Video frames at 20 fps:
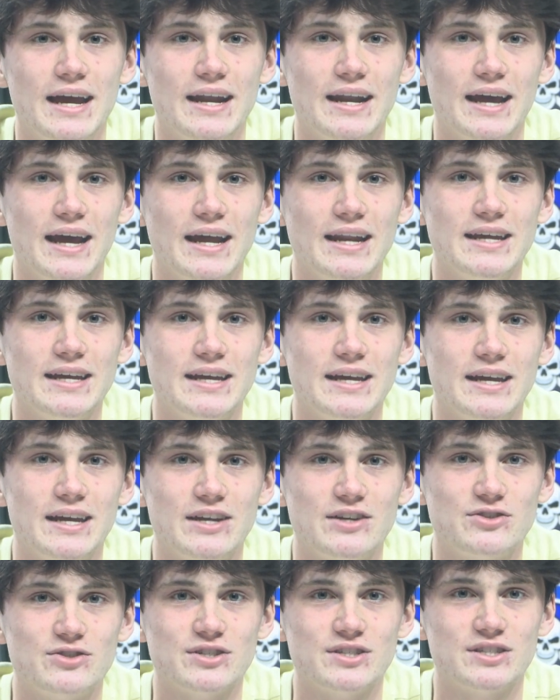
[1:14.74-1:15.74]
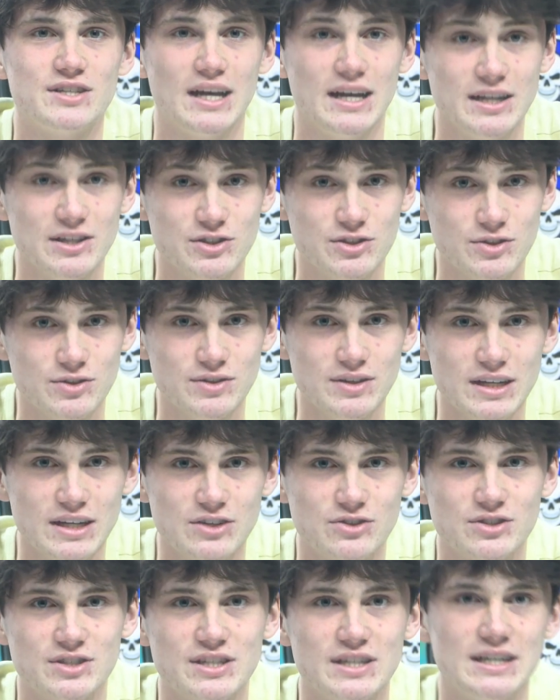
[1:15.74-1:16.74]
any student
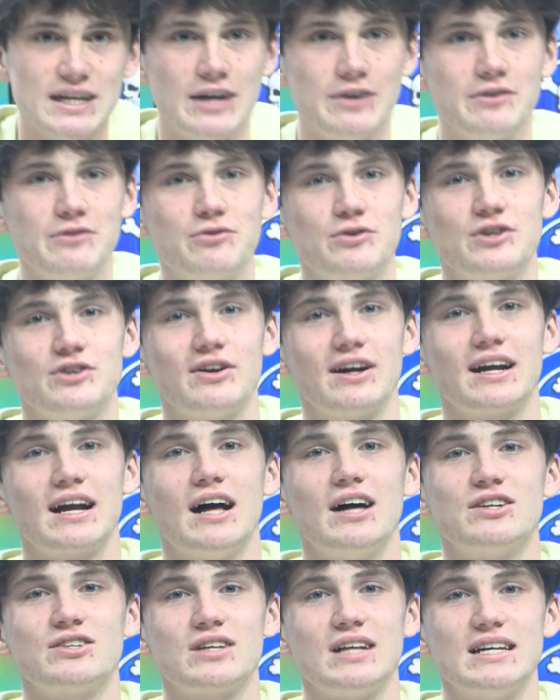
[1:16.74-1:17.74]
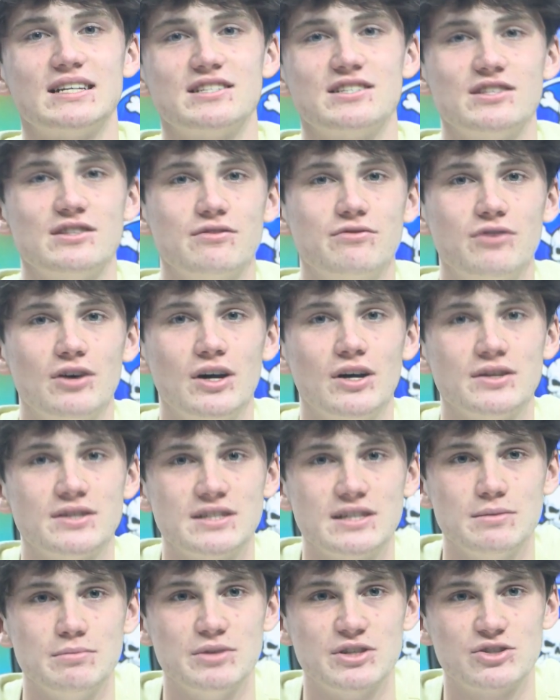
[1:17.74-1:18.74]
interested in Henry Ford Direct College classes in the fall,
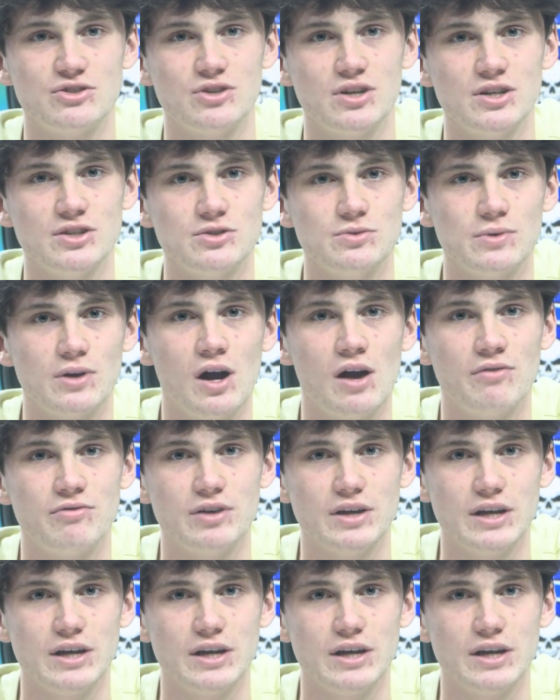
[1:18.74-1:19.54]
see Ms. Trush. We're offering